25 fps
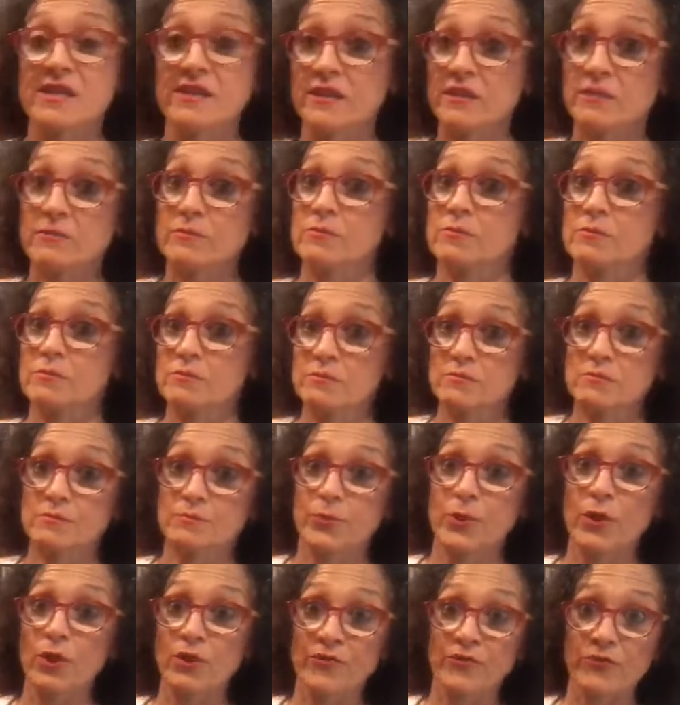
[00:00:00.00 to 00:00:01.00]
they'll
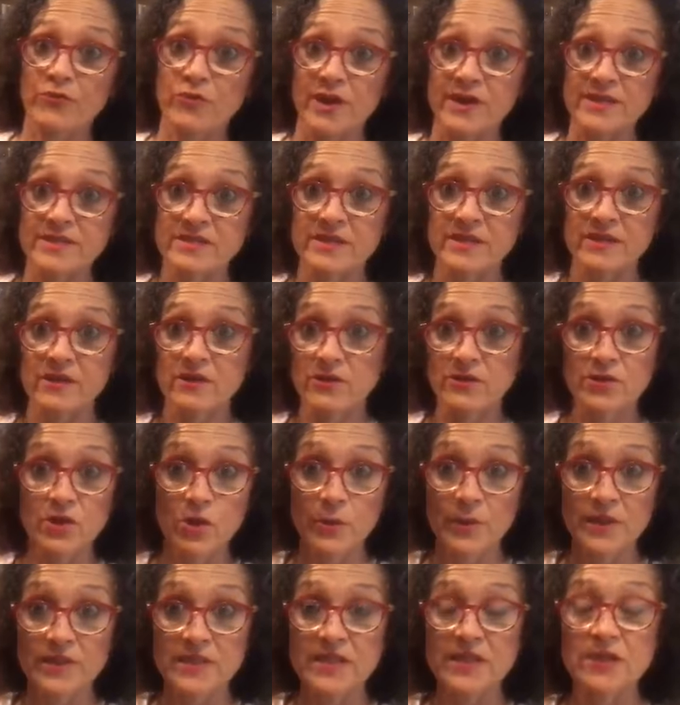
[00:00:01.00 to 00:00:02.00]
pulverize in there, no
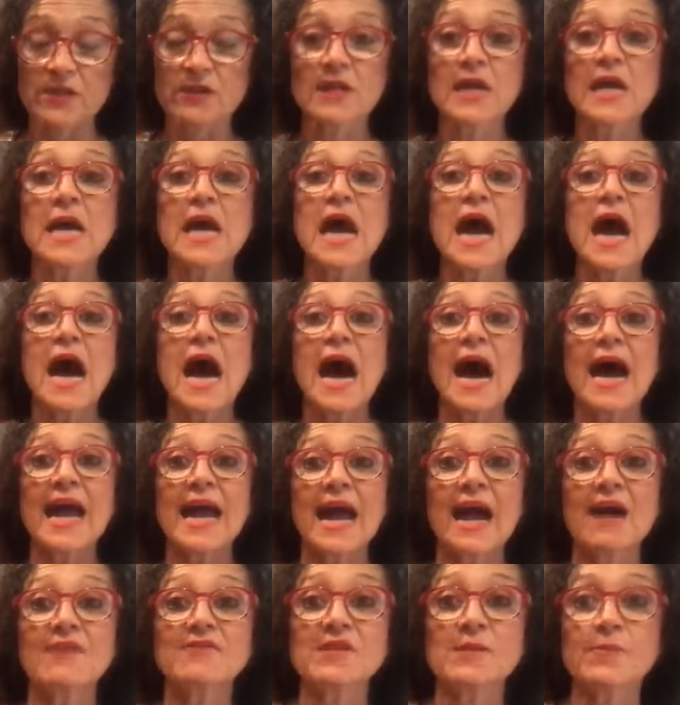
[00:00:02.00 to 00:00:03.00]
big deal. I
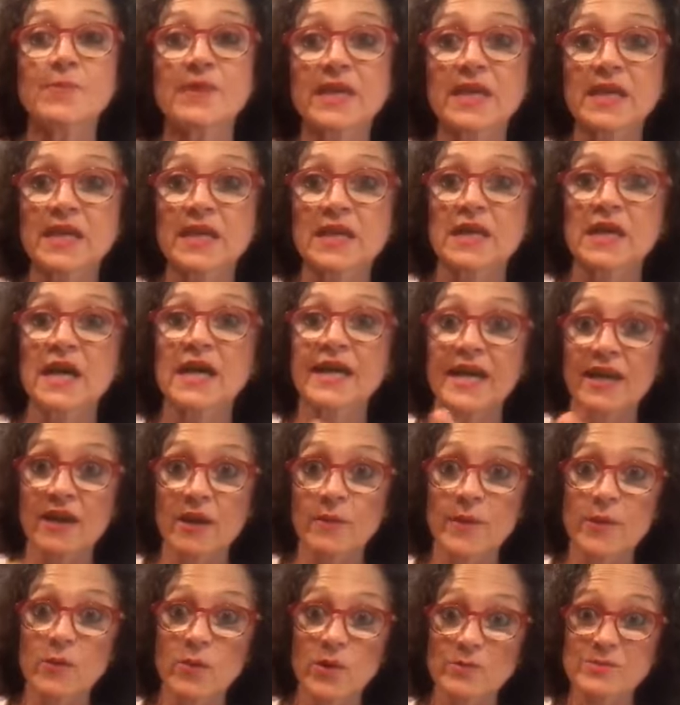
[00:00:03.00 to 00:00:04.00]
have something, again, on
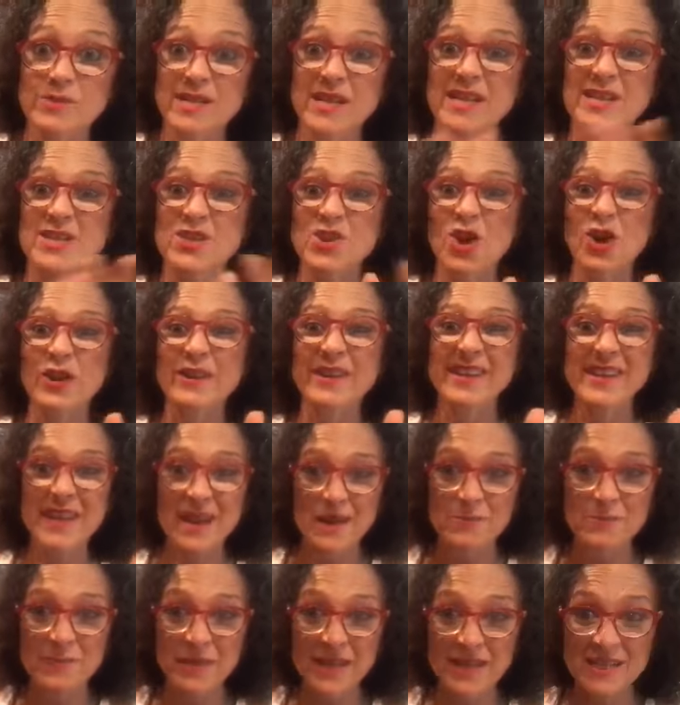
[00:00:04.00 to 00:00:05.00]
my website. It's called a
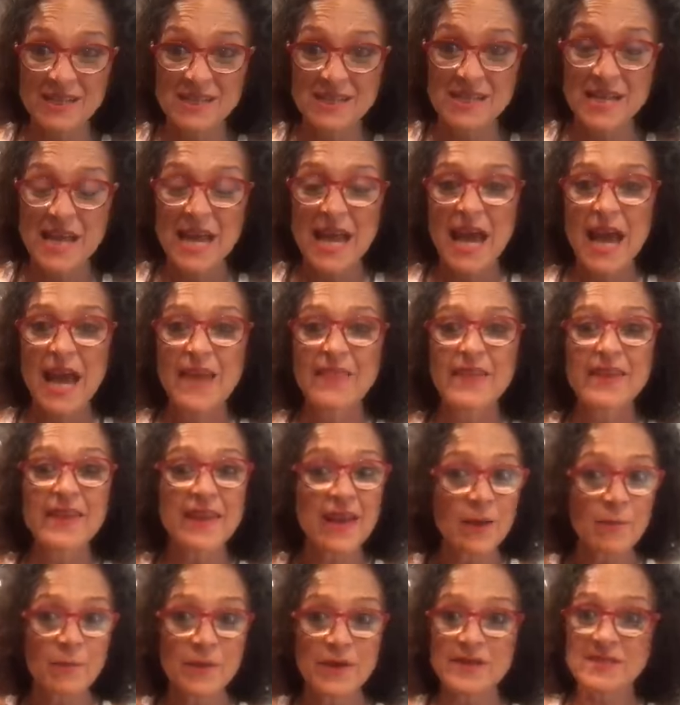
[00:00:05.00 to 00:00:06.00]
nut mix. And the
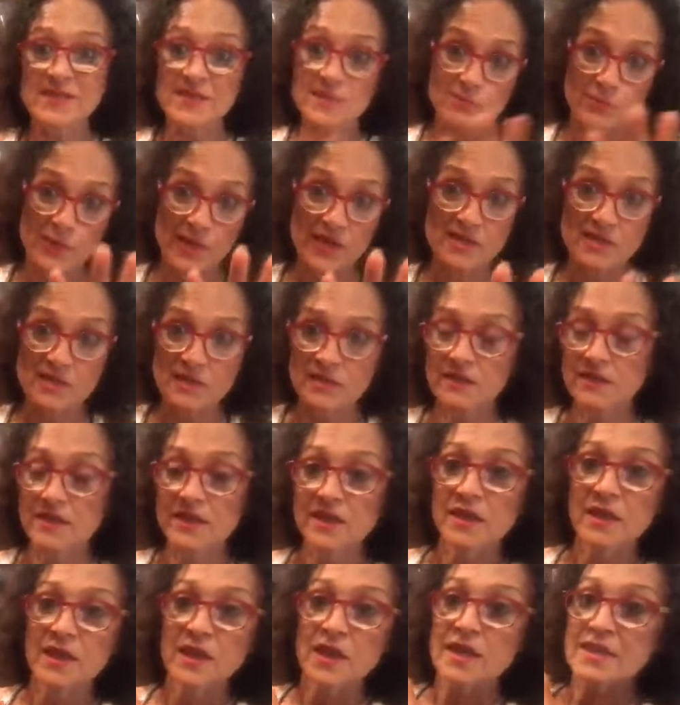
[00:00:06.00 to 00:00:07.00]
nut mix is
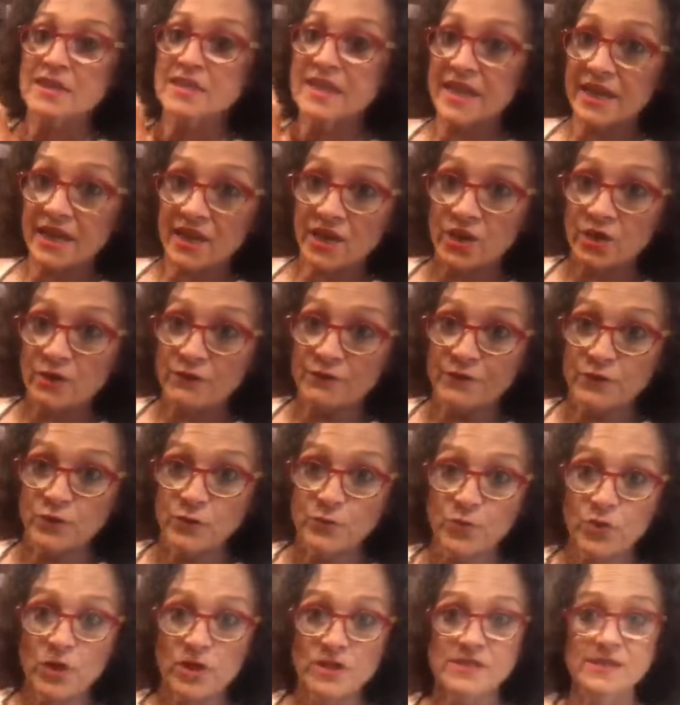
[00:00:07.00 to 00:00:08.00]
basically taking your food
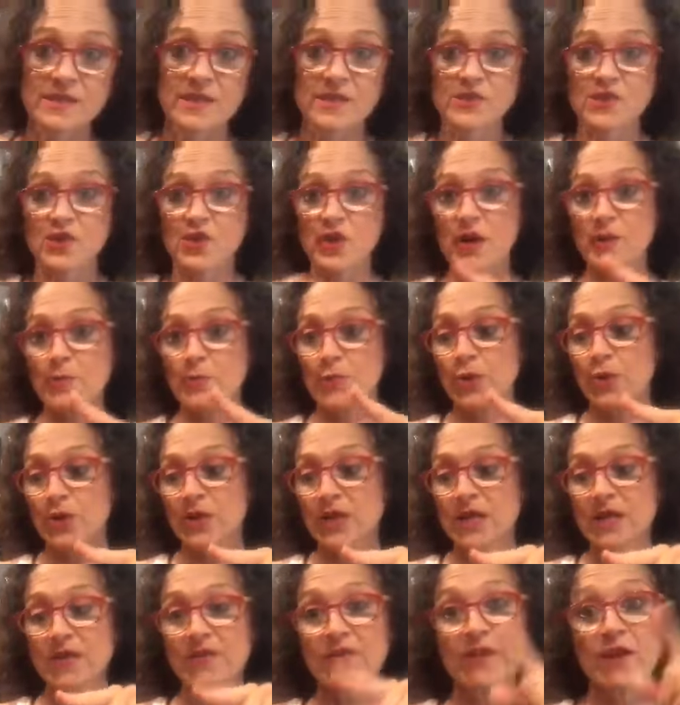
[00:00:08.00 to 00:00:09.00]
processor and
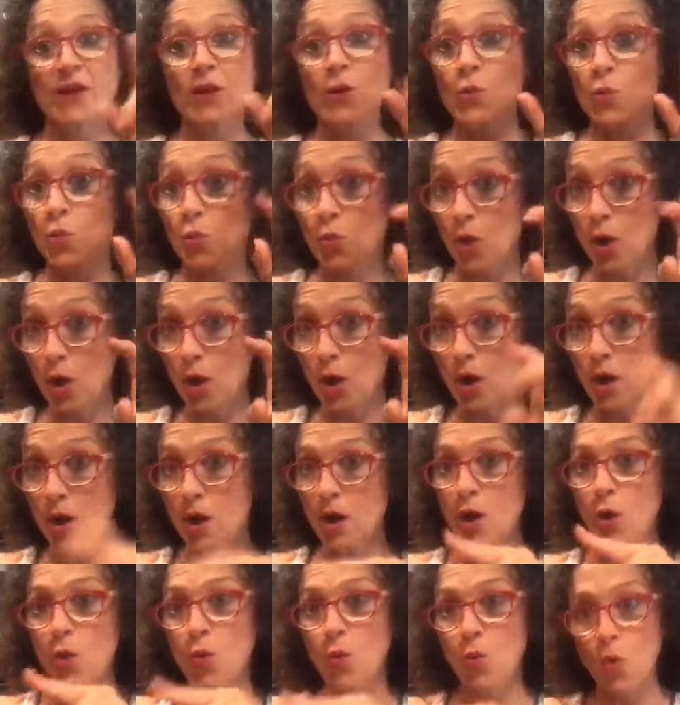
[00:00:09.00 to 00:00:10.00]
putting in there
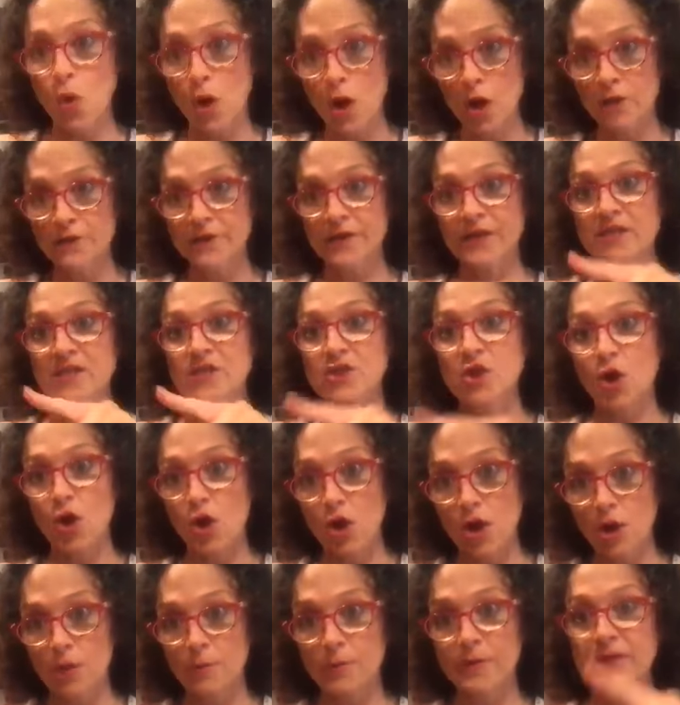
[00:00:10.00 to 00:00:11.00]
raw walnuts,
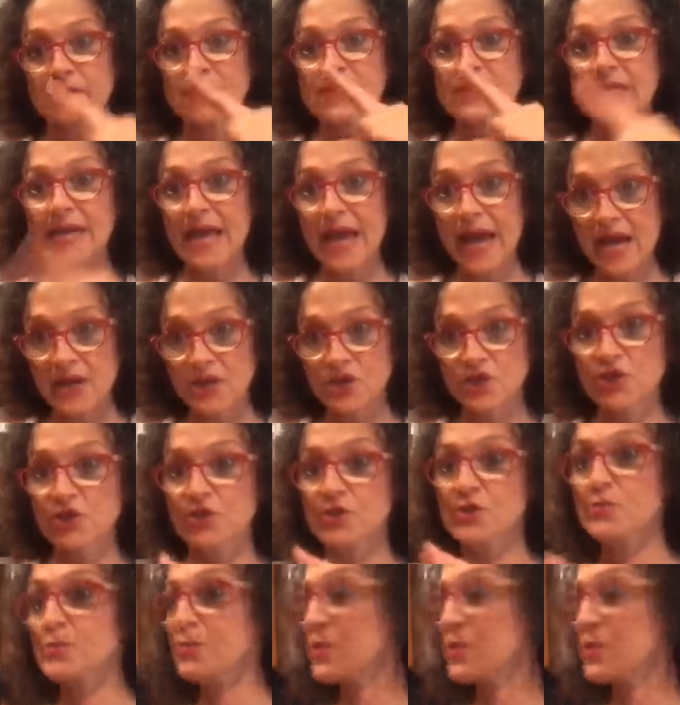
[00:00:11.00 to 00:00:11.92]
almonds, cashews.